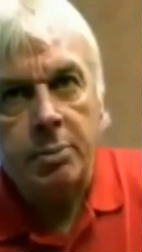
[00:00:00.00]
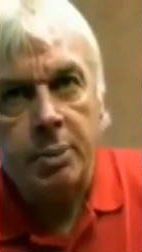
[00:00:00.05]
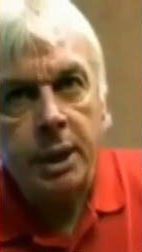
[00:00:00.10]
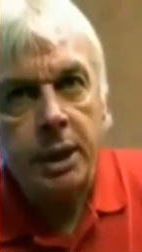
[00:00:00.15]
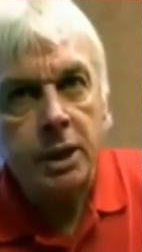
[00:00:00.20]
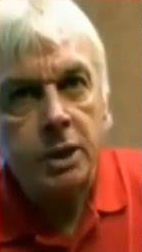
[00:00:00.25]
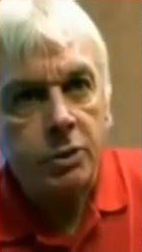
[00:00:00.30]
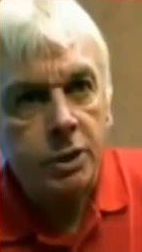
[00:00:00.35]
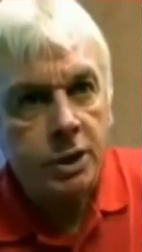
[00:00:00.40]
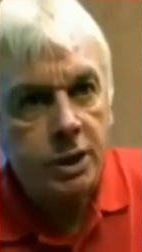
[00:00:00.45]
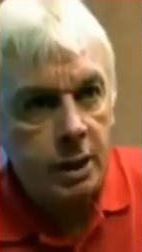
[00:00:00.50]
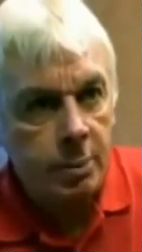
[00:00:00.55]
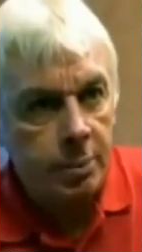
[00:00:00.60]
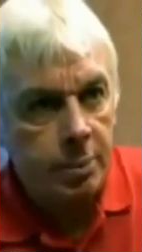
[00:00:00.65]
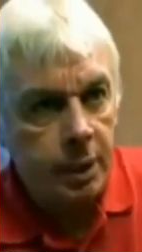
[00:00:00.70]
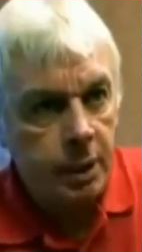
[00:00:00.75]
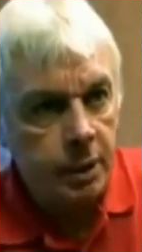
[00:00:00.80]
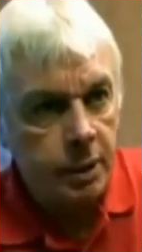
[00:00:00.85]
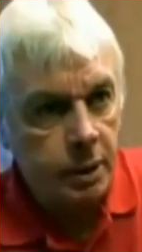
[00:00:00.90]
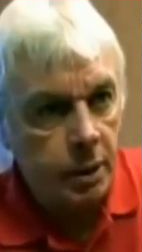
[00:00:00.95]
is the biggest
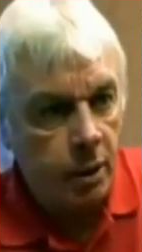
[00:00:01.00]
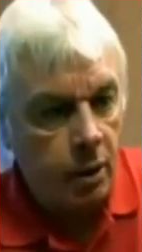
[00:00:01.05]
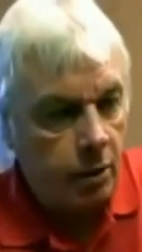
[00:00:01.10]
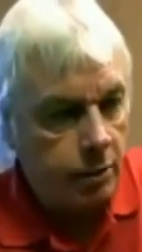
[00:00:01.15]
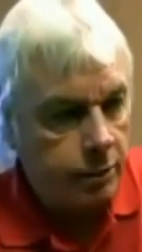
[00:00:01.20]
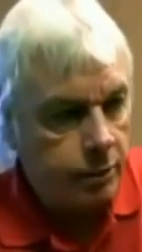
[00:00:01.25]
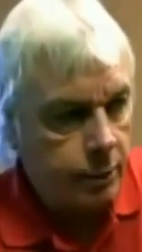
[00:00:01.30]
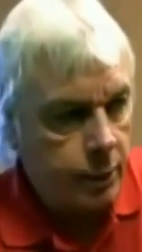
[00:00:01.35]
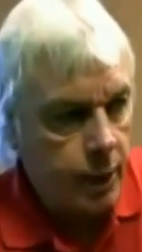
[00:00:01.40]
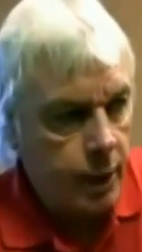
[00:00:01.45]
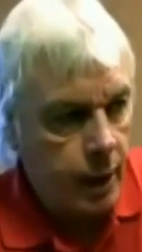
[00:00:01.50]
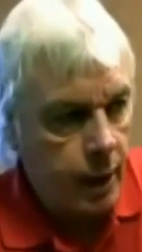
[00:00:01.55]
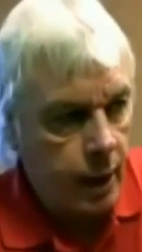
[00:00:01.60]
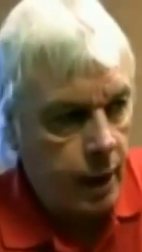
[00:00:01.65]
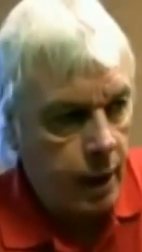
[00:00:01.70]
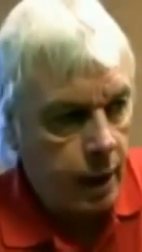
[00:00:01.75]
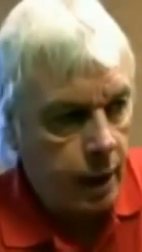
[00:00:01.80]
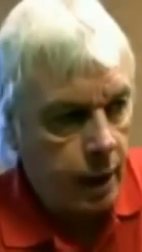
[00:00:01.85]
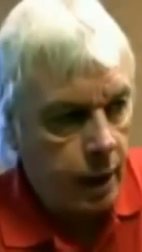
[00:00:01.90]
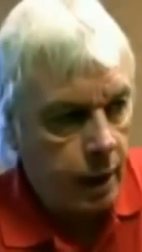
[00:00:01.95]
recipient of
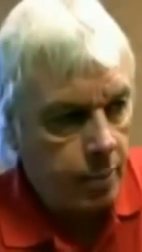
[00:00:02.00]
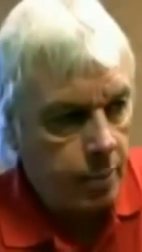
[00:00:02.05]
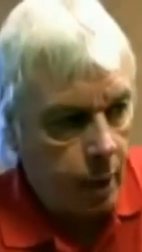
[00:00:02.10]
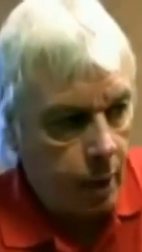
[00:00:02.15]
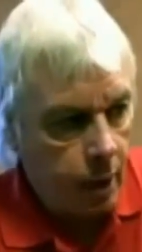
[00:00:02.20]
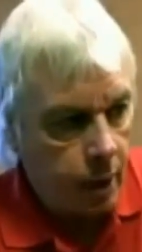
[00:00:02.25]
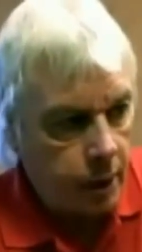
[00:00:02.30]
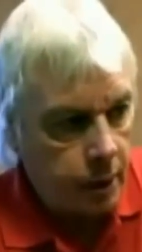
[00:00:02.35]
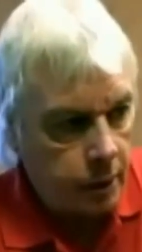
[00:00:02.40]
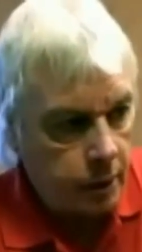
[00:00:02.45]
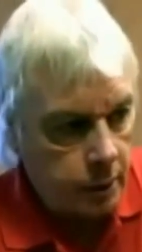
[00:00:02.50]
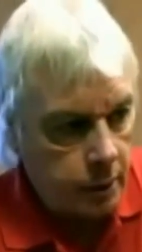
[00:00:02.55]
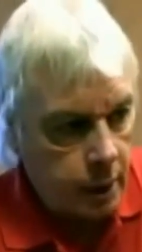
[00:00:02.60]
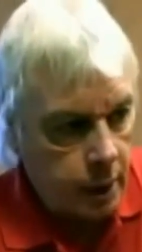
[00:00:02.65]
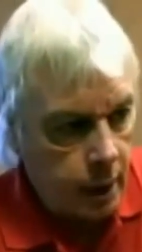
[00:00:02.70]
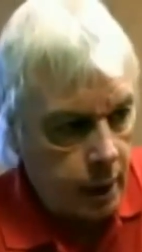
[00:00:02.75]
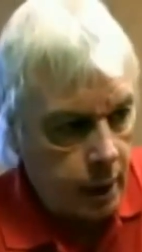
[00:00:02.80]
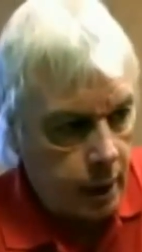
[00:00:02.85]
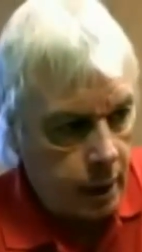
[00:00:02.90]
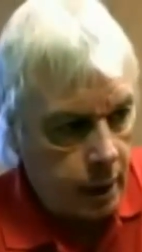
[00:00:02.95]
uh,
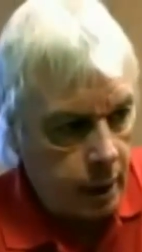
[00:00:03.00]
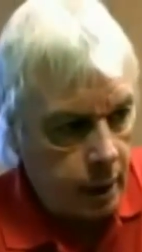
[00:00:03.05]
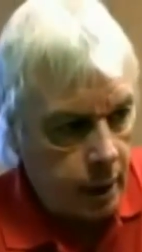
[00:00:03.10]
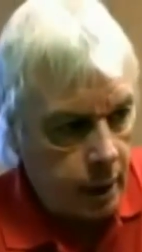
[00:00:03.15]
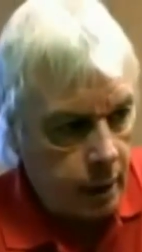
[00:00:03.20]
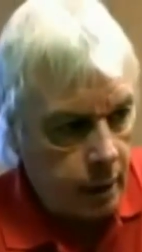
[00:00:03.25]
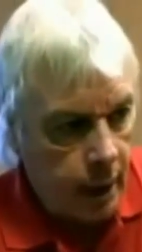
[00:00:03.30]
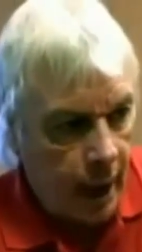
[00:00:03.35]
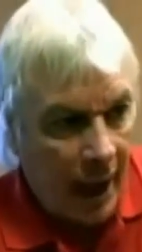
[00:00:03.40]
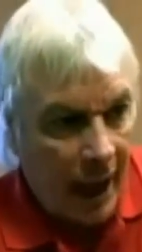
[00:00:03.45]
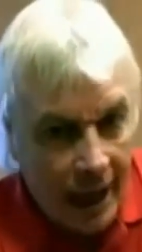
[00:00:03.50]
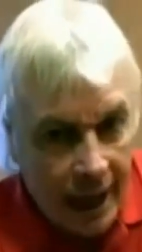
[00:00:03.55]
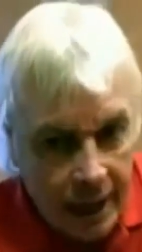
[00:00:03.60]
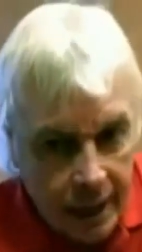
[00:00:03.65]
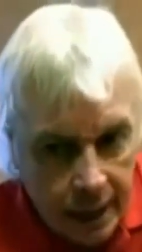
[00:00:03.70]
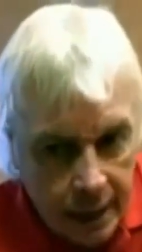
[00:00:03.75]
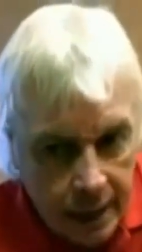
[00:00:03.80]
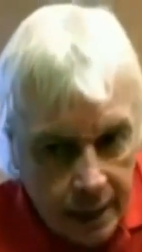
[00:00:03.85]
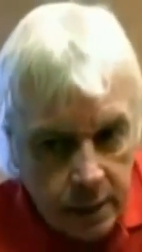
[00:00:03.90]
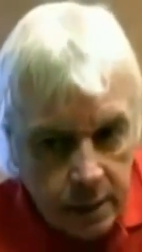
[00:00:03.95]
American uh,
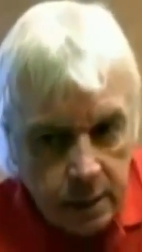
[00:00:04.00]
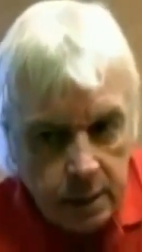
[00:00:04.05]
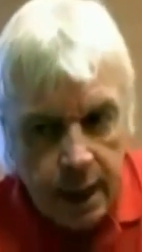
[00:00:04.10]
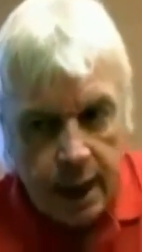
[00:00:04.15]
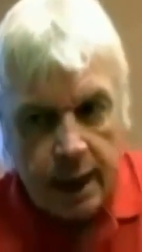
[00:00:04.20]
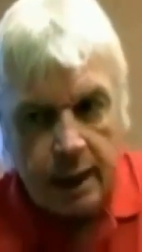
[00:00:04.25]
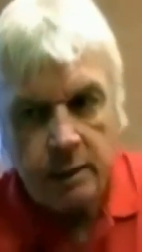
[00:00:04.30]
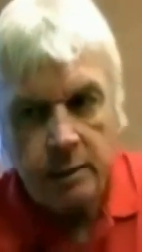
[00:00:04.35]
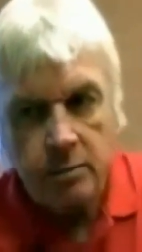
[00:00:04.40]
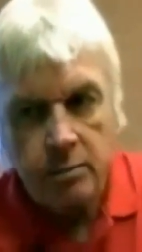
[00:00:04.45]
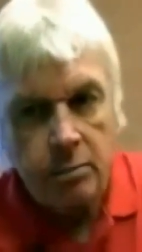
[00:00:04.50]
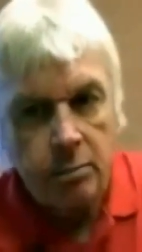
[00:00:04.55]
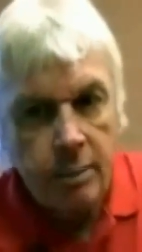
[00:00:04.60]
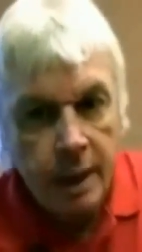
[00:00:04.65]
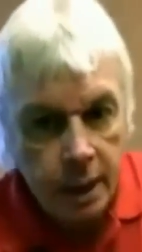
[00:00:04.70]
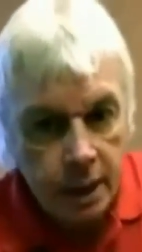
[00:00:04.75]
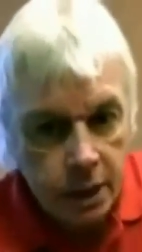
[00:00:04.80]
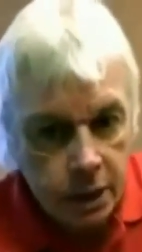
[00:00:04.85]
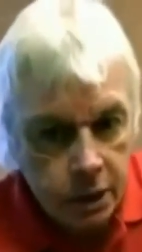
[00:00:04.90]
aid and